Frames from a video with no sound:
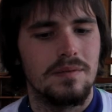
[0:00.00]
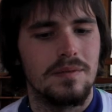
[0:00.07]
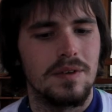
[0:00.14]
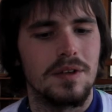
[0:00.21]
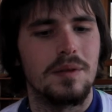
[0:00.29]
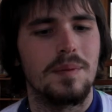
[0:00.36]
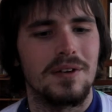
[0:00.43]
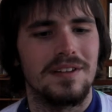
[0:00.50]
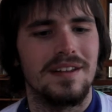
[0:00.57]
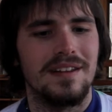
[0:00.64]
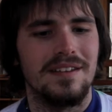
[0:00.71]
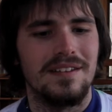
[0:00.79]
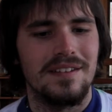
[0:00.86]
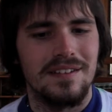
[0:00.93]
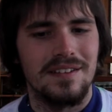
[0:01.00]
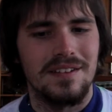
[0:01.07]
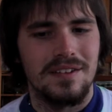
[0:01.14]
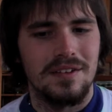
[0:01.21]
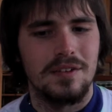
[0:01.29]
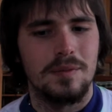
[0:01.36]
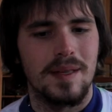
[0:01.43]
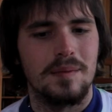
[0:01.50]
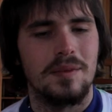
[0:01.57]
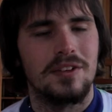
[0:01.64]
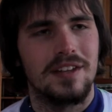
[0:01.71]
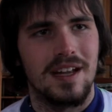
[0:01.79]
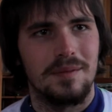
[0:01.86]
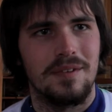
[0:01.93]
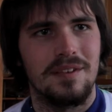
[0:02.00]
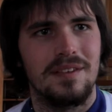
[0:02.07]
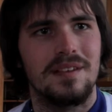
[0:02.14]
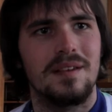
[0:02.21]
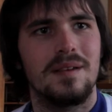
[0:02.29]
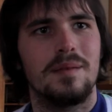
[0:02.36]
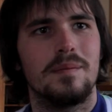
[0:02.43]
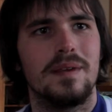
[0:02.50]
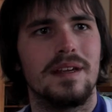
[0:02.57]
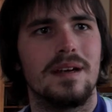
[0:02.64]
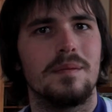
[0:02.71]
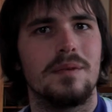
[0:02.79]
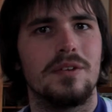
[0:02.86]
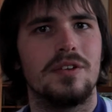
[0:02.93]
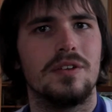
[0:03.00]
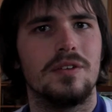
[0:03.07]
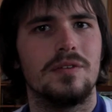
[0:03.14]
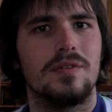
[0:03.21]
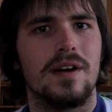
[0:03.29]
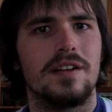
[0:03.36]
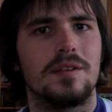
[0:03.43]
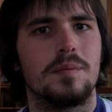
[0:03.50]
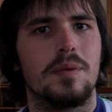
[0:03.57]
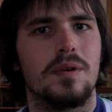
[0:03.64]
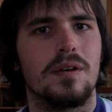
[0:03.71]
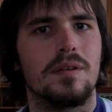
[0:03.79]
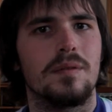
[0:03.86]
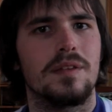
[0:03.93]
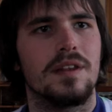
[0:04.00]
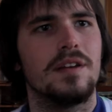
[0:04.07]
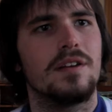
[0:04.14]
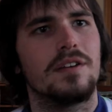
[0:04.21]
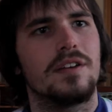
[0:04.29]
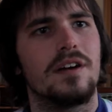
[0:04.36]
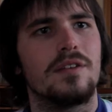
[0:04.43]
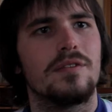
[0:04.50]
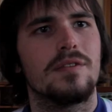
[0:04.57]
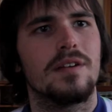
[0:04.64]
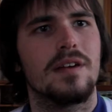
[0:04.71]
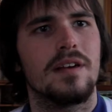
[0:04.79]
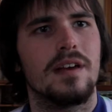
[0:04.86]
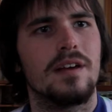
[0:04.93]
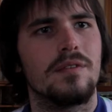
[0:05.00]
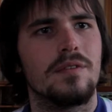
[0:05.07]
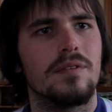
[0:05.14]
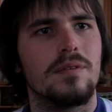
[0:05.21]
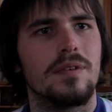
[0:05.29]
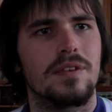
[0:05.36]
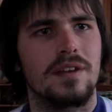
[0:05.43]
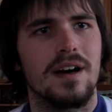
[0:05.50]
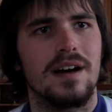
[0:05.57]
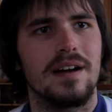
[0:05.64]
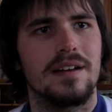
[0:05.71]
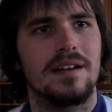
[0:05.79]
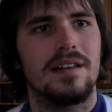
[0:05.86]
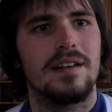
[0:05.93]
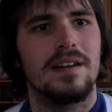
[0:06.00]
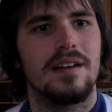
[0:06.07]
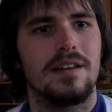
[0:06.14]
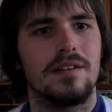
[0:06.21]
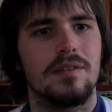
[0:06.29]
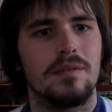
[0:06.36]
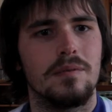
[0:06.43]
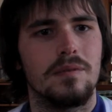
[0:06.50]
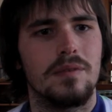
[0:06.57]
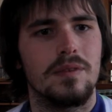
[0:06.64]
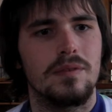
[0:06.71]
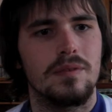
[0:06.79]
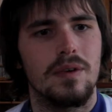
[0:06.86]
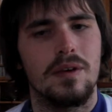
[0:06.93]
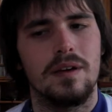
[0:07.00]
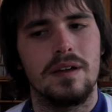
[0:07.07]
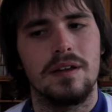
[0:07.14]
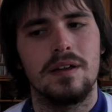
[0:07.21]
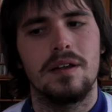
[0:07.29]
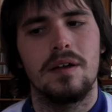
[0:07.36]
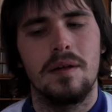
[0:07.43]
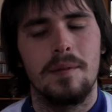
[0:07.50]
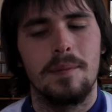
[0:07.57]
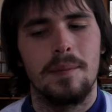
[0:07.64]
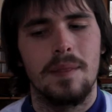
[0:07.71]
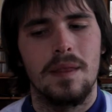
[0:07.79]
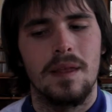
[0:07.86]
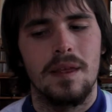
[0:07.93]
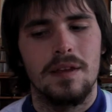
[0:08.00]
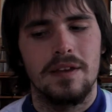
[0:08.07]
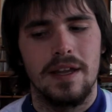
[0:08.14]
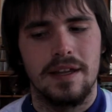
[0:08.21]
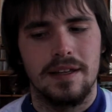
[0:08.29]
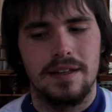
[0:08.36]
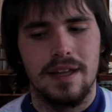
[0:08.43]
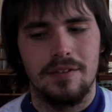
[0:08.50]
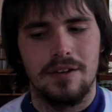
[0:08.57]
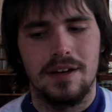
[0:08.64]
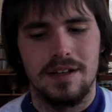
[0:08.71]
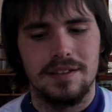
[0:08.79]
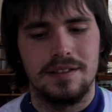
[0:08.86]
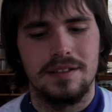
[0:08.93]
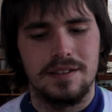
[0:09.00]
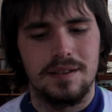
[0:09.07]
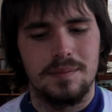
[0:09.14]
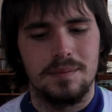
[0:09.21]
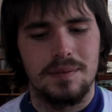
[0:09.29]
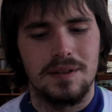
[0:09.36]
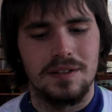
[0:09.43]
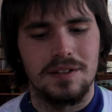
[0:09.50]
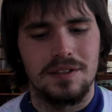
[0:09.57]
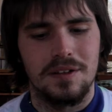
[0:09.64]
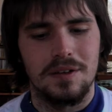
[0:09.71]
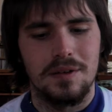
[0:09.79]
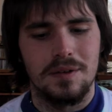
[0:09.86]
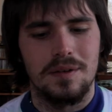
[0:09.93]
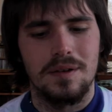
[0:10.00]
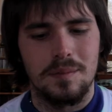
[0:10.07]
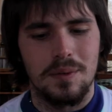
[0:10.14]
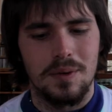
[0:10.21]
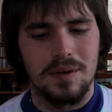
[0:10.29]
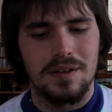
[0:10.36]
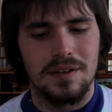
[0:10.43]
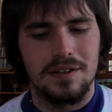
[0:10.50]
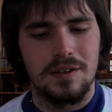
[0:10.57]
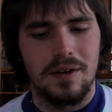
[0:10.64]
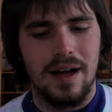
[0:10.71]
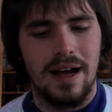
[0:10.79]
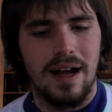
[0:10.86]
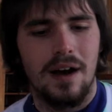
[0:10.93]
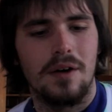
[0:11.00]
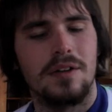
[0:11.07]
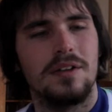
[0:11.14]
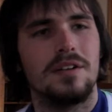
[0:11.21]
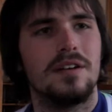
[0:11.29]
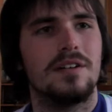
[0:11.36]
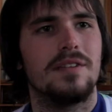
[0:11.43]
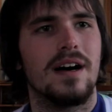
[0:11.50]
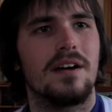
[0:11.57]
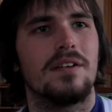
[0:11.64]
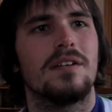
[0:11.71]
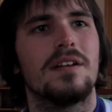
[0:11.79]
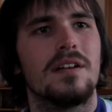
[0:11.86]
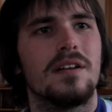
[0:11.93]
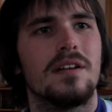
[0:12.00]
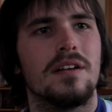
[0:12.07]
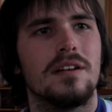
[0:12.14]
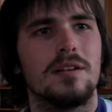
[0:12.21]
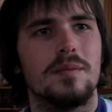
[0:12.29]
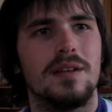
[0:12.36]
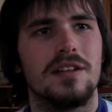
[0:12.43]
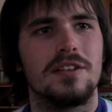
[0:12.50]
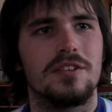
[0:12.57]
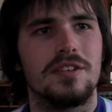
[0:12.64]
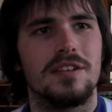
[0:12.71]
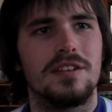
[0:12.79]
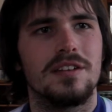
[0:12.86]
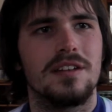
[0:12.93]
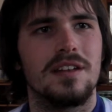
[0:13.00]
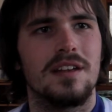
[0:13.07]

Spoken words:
you're the person that you spend the most time with. Being able to find support within yourself and with God, and really taking that relationship is so important to how you live out in your ministries.